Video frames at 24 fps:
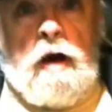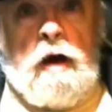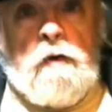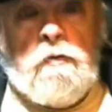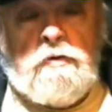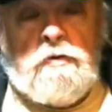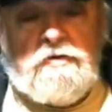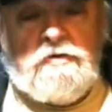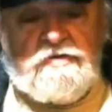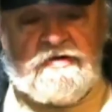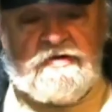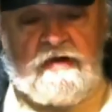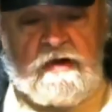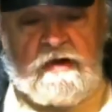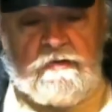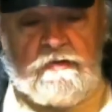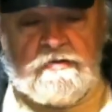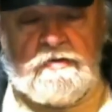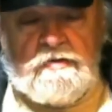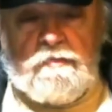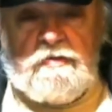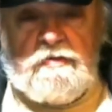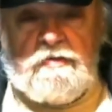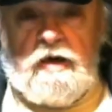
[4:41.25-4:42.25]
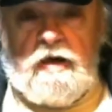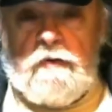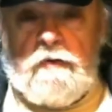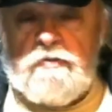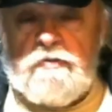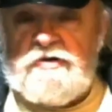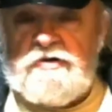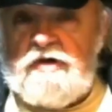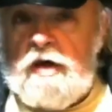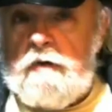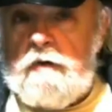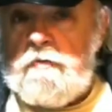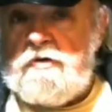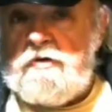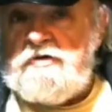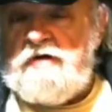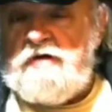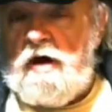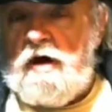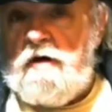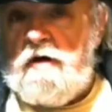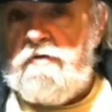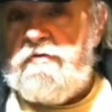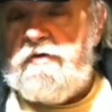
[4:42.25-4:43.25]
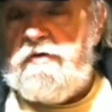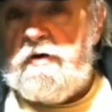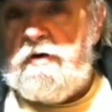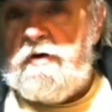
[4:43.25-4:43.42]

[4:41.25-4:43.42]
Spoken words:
it was game design